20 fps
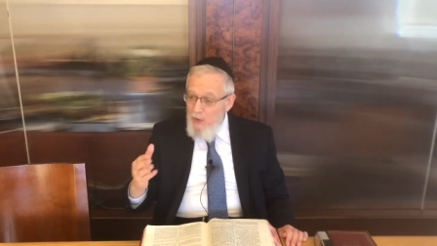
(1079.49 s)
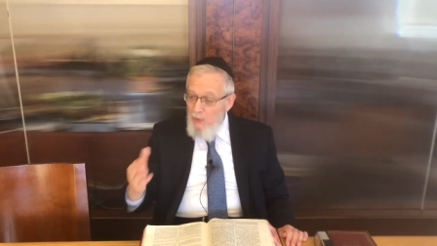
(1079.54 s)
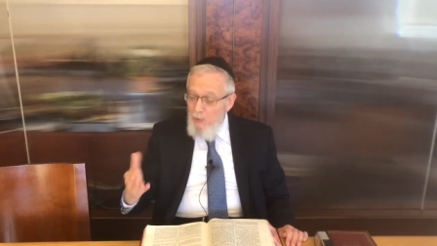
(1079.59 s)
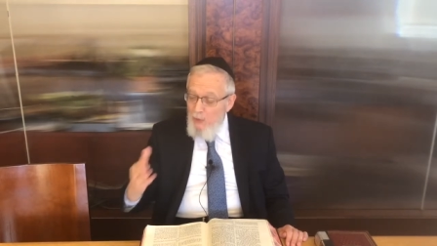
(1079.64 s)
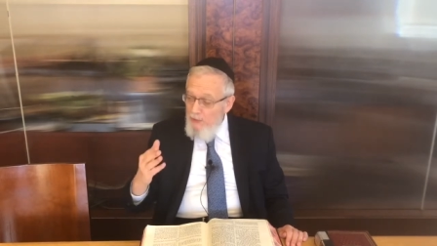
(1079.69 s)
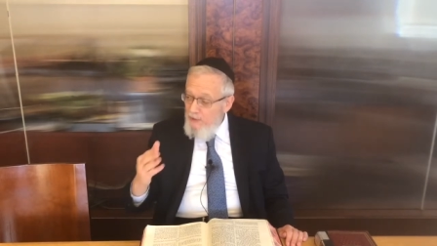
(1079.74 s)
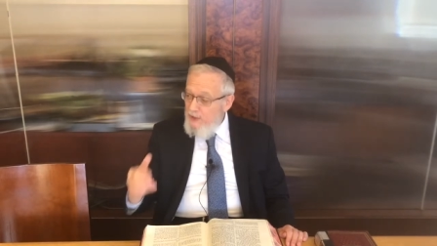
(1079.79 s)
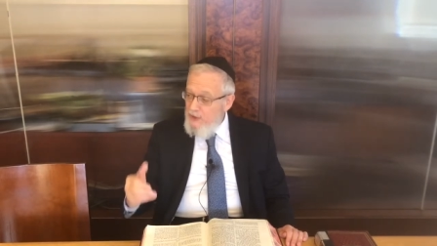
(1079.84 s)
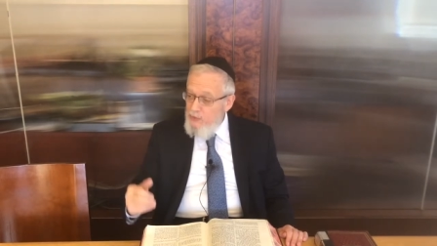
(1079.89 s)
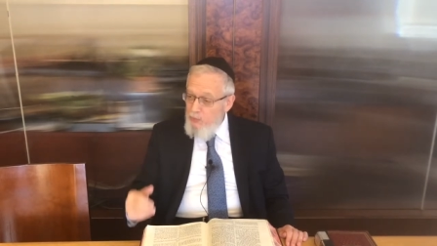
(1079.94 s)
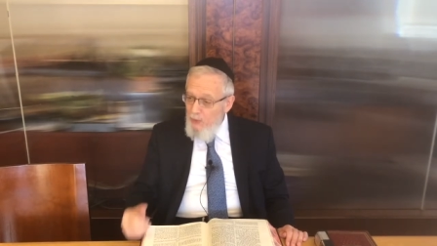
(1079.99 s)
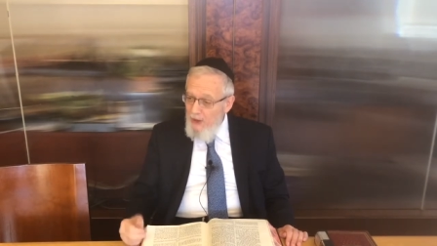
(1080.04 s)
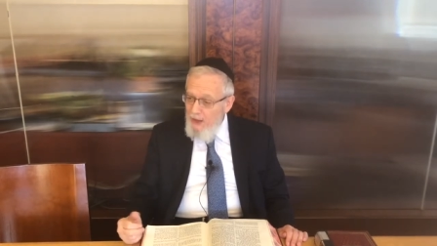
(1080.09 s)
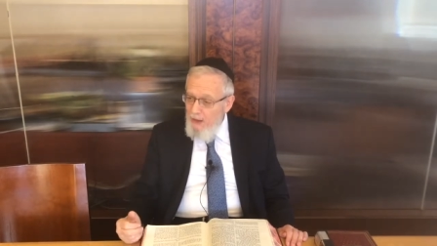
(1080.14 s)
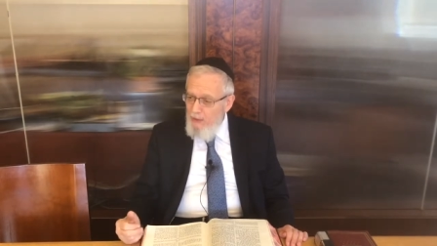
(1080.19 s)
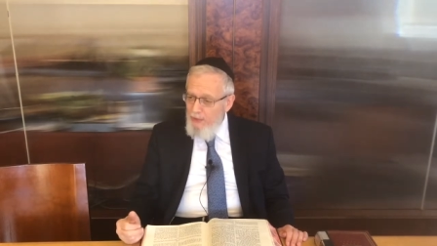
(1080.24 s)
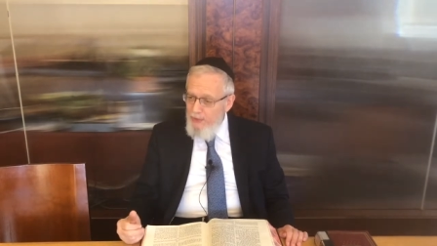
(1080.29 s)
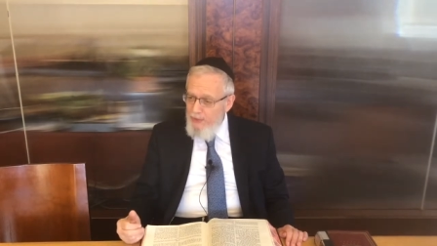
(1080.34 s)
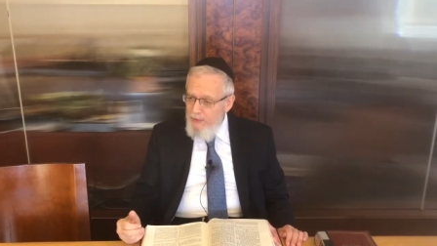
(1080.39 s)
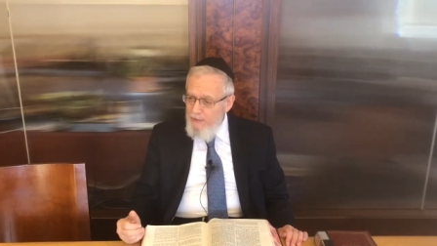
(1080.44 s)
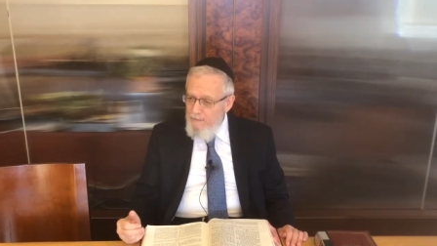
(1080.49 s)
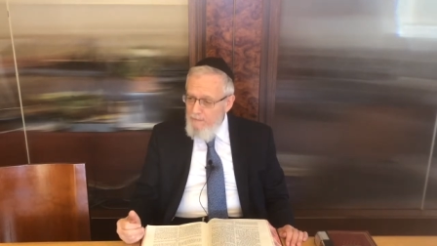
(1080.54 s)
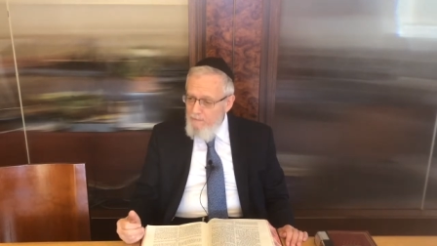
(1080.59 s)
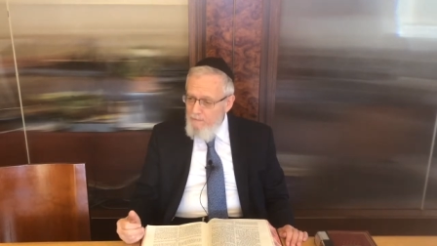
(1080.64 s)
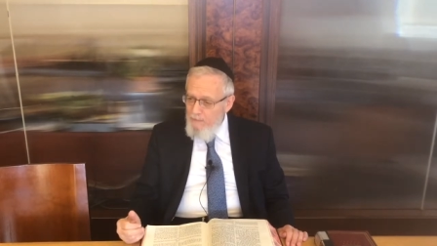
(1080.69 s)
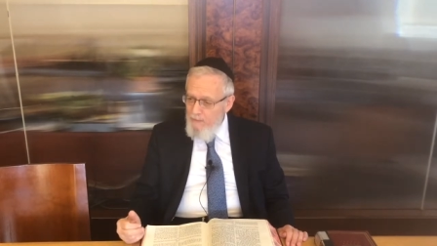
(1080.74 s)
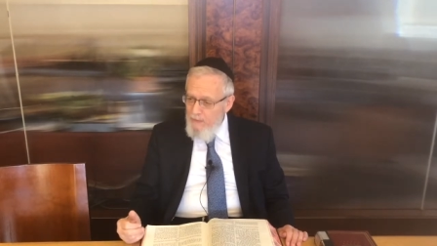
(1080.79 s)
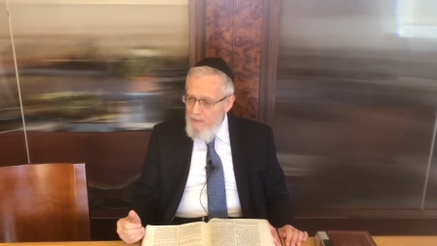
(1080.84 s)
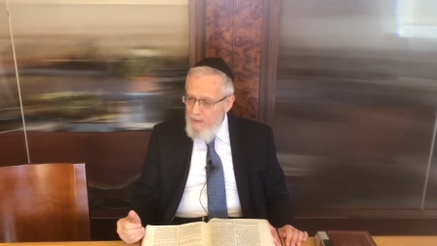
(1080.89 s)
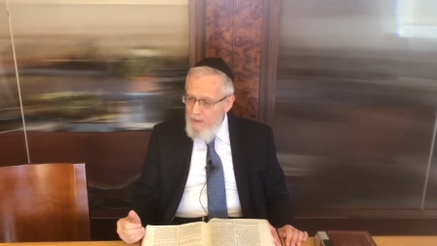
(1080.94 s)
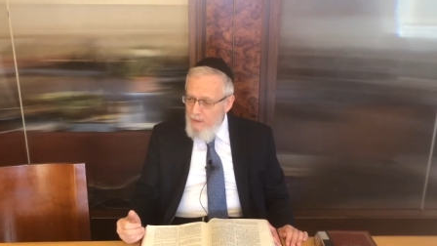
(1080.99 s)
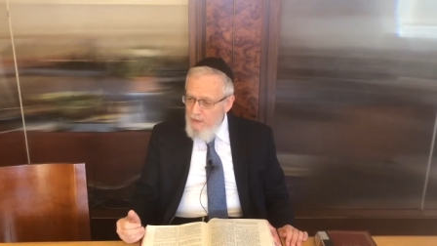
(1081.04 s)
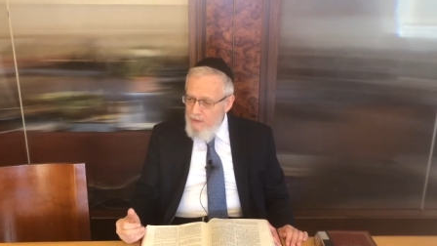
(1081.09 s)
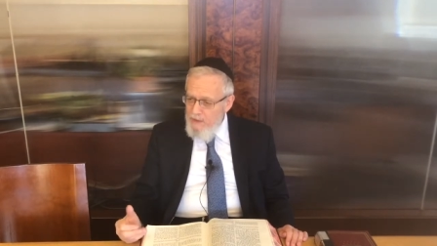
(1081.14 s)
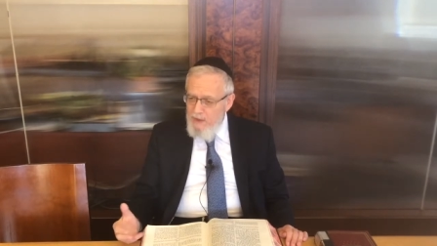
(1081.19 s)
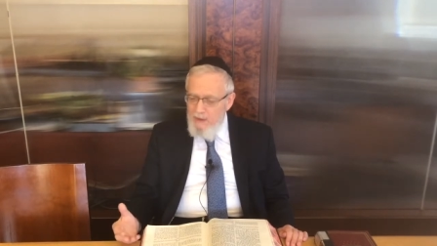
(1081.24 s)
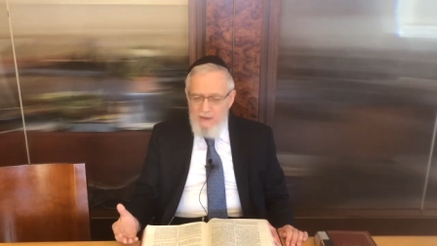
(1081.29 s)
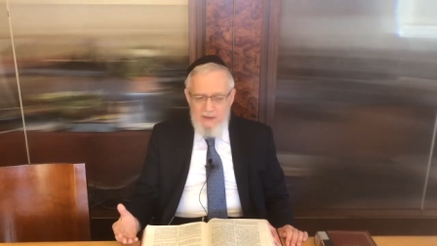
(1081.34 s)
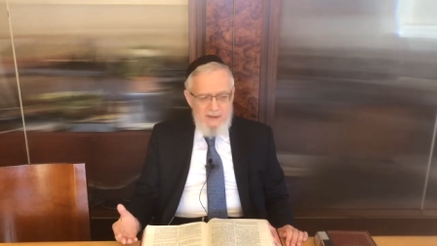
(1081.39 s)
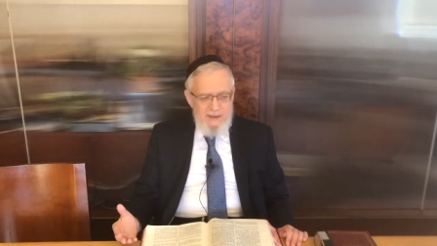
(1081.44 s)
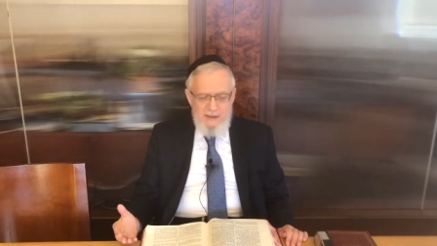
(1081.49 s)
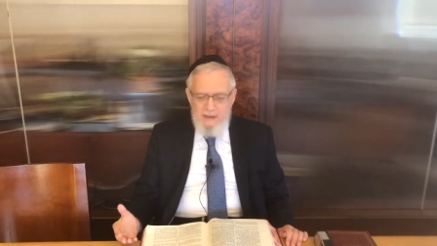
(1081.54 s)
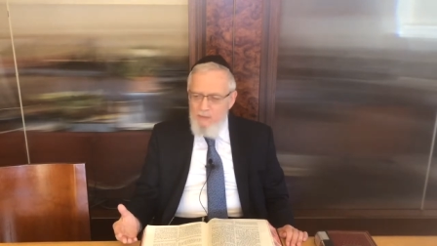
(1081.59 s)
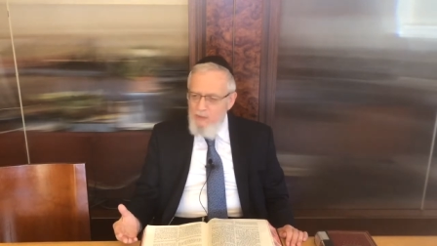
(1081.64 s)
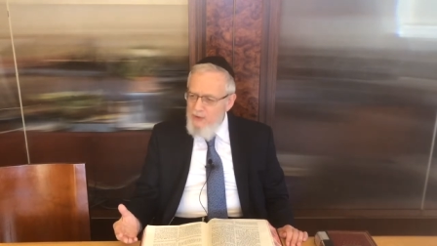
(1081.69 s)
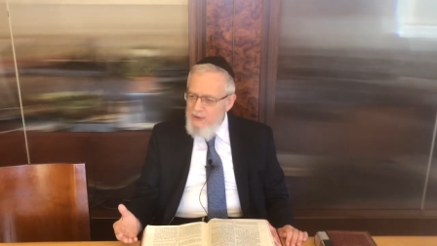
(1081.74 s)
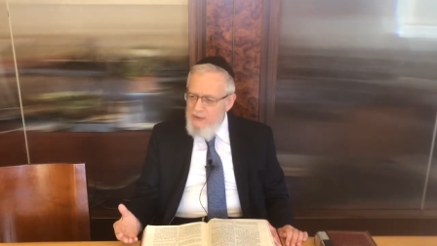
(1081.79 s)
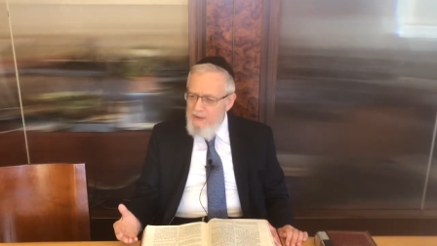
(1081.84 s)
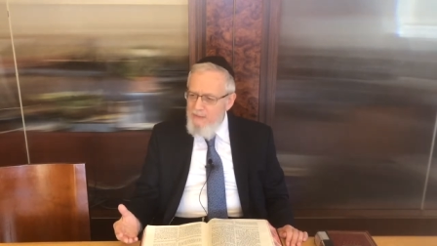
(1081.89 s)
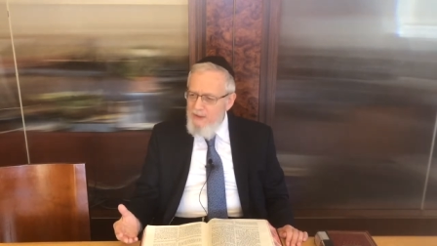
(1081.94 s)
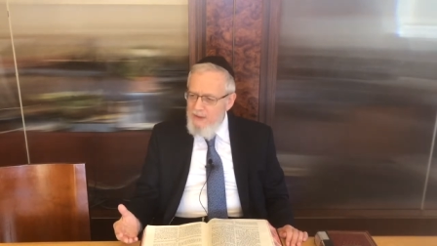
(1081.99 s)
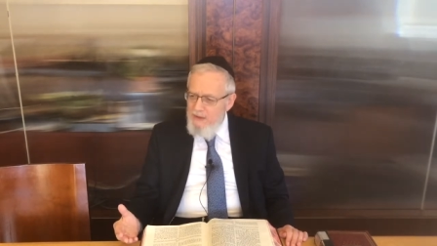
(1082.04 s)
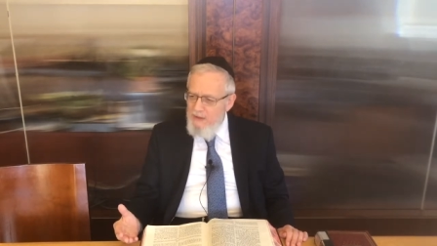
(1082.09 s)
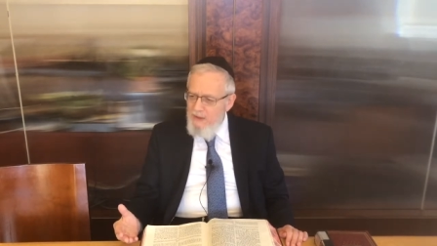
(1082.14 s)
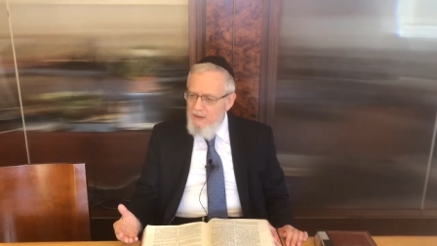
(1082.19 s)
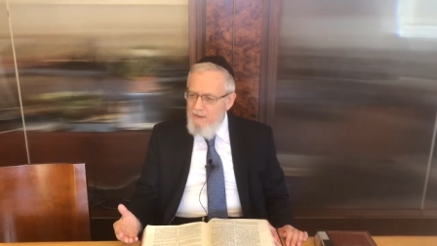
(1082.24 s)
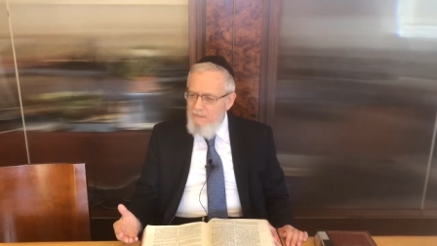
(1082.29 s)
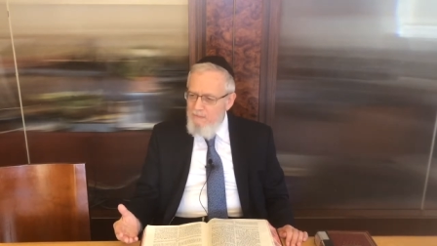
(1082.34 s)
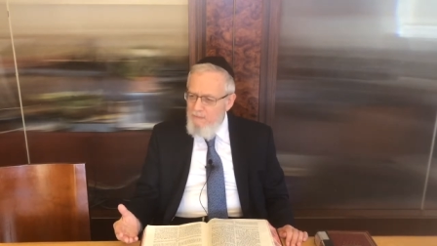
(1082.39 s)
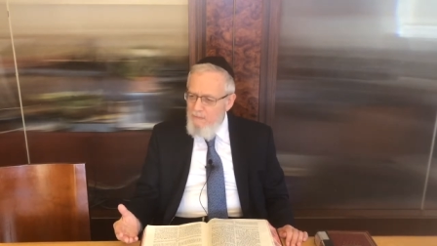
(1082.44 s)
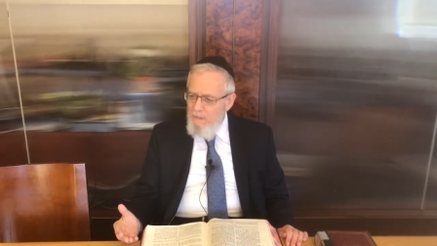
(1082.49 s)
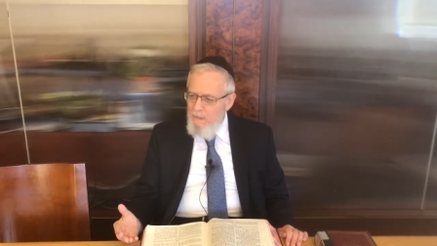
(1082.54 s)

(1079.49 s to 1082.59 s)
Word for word: you all this wealth, so God says I'm wasting my time.